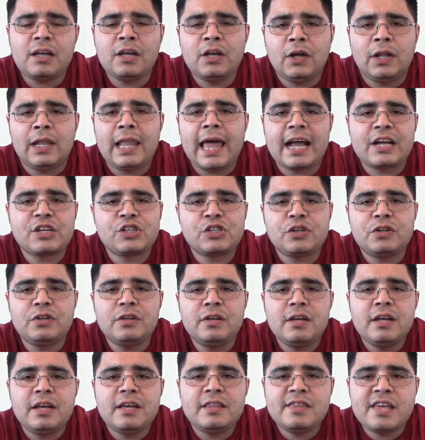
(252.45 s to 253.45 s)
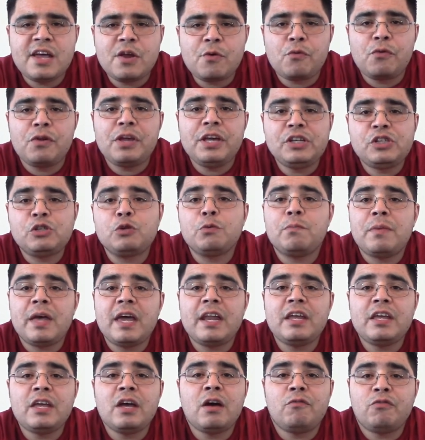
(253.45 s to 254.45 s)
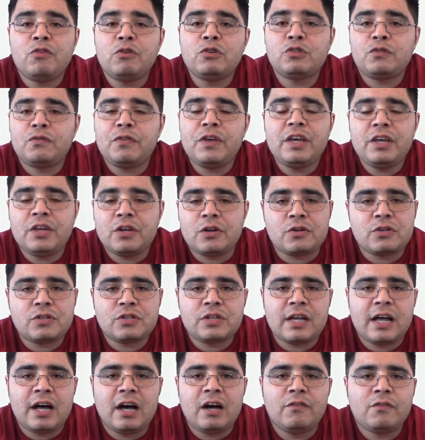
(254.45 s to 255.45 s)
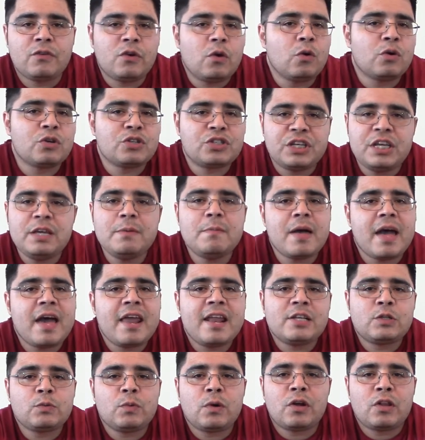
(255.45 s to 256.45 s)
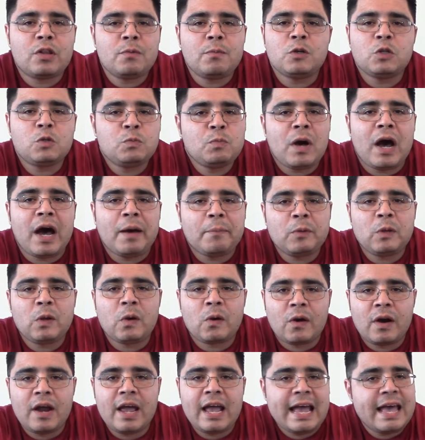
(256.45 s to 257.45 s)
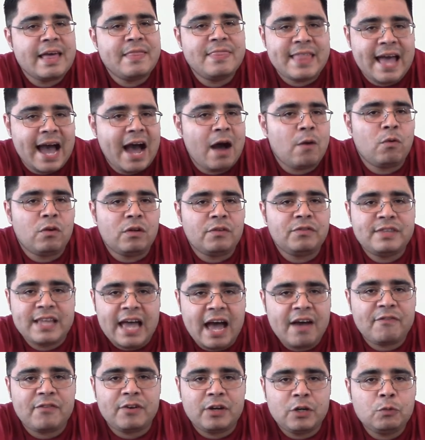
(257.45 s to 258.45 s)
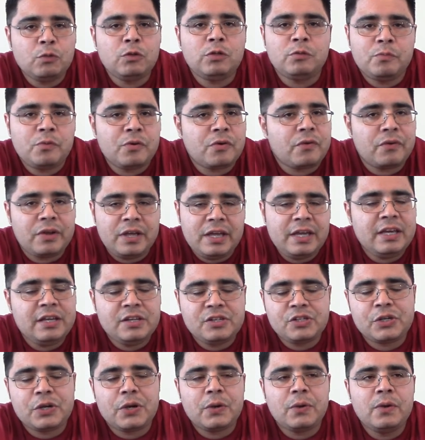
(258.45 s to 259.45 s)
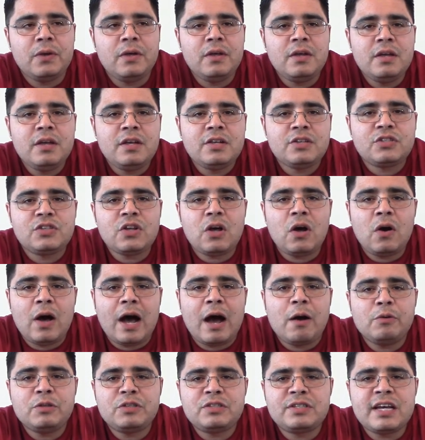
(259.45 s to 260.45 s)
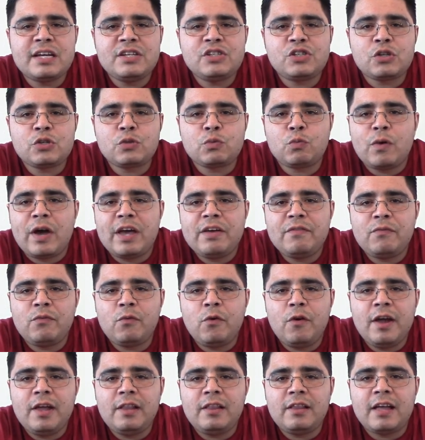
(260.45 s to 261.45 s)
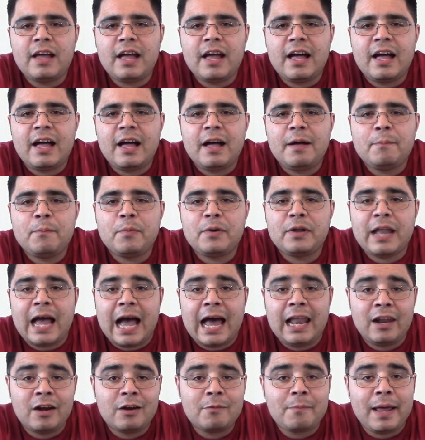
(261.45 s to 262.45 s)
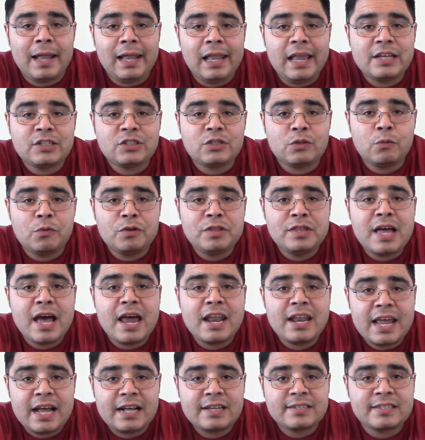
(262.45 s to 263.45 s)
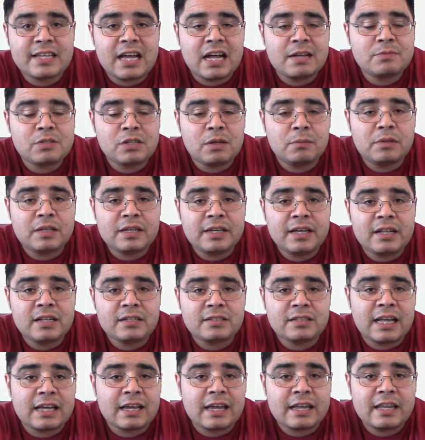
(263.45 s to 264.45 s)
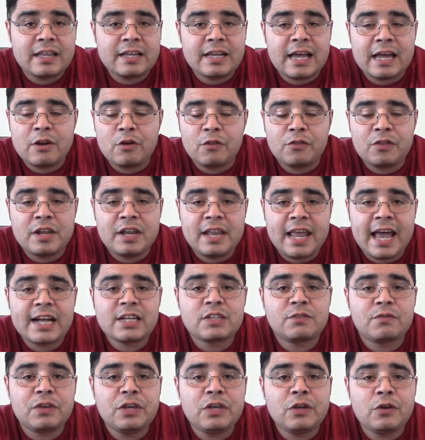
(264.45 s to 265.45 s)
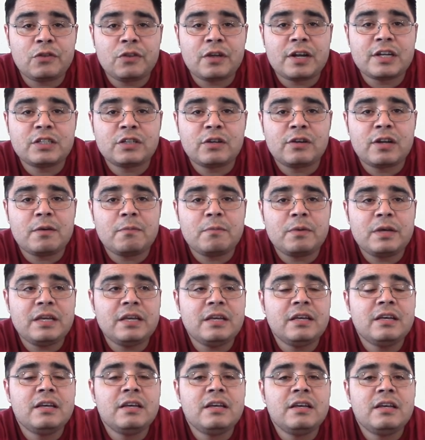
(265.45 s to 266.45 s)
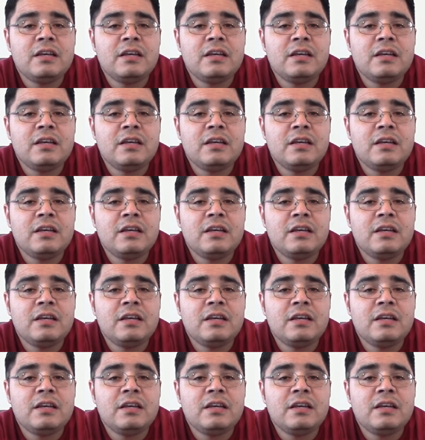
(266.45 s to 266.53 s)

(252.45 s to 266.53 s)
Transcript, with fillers: collection, they reissue many of those figures. Uh, of course, He-Man is one of the most popular, and that will definitely will be reissued. So I would say just wait for it. Um, but I learned my lesson with that. Next time something else, like and I know the next figure that is going to be